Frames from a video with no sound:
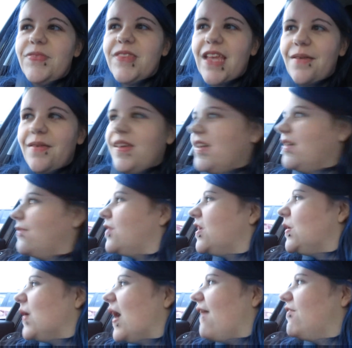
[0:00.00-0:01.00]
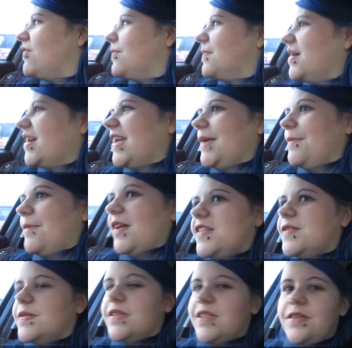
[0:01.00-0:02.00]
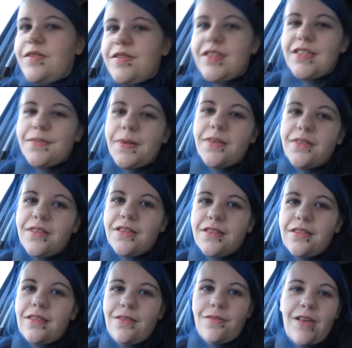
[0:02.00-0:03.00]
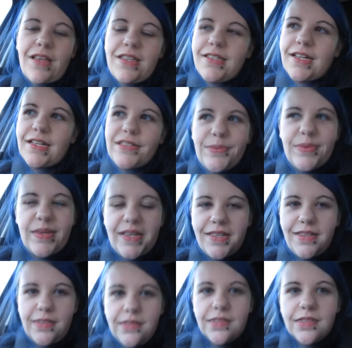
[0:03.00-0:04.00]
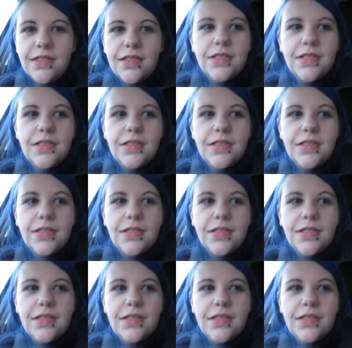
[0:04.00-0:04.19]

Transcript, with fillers: I mean, when you have the money, you might as well use it. It's better than wasting it on something else.